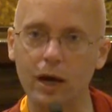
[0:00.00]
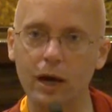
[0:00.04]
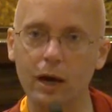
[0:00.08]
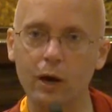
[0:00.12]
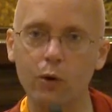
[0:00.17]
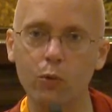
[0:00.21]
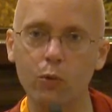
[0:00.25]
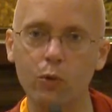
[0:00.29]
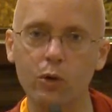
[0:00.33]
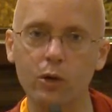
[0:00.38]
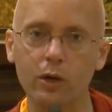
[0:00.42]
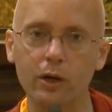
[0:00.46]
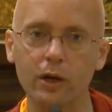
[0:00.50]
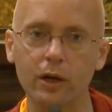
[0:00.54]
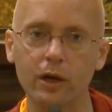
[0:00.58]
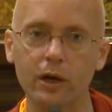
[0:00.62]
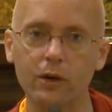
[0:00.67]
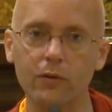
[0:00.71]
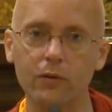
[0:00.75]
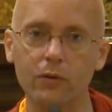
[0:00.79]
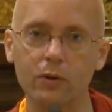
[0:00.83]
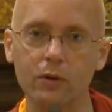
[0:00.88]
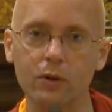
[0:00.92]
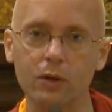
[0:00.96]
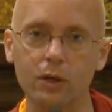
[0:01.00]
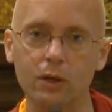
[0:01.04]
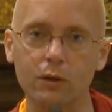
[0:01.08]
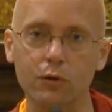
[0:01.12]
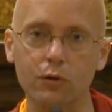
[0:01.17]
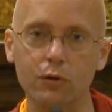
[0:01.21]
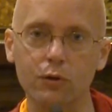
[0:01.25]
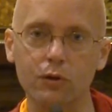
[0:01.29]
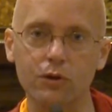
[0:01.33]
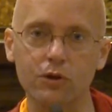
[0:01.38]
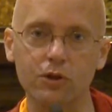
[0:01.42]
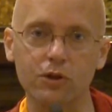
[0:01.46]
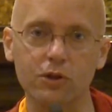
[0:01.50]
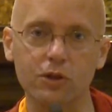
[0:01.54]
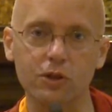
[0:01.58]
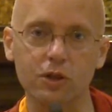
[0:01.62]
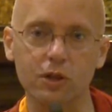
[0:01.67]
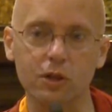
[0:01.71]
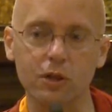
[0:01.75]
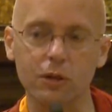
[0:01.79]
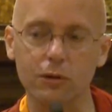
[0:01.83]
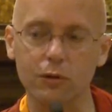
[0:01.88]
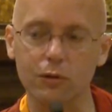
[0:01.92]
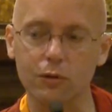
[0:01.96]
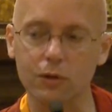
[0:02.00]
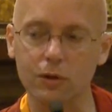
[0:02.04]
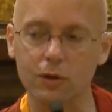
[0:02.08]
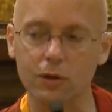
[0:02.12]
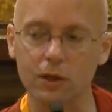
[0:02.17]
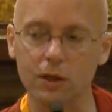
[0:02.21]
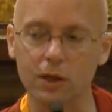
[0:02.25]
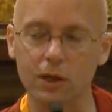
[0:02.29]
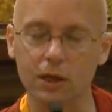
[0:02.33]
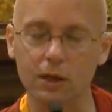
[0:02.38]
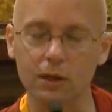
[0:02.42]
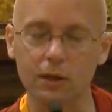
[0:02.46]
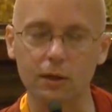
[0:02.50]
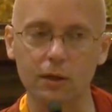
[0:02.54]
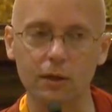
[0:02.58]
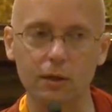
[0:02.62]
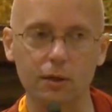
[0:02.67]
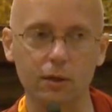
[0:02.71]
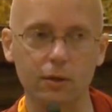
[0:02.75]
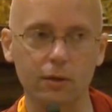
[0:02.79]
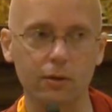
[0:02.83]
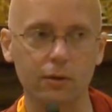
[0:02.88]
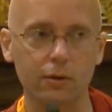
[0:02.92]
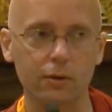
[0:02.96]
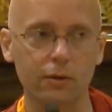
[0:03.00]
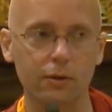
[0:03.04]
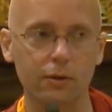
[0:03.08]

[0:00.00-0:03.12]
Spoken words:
how will I ever get such a chance again?